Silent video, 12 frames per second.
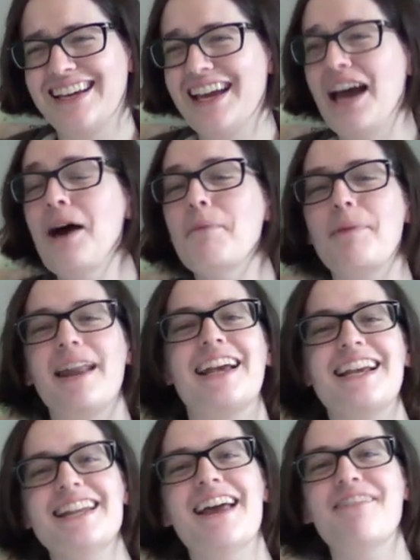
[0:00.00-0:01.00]
but I
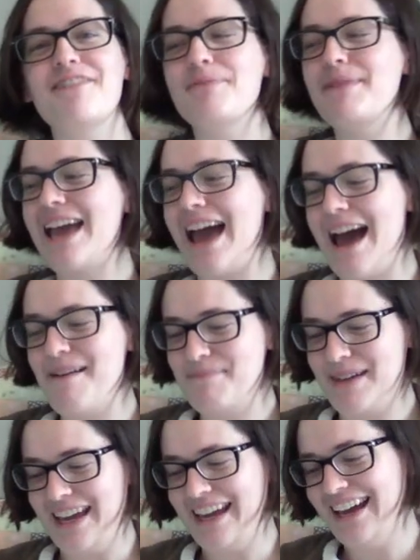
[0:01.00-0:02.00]
can never
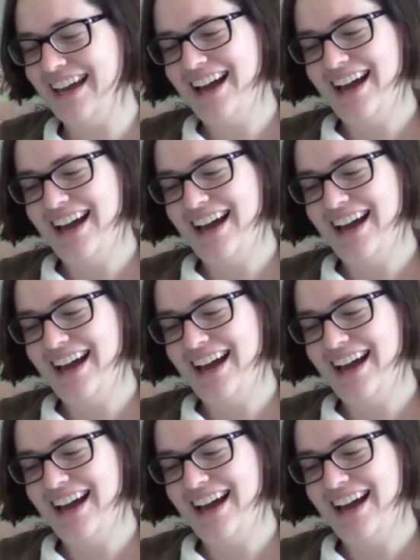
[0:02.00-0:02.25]
be happy.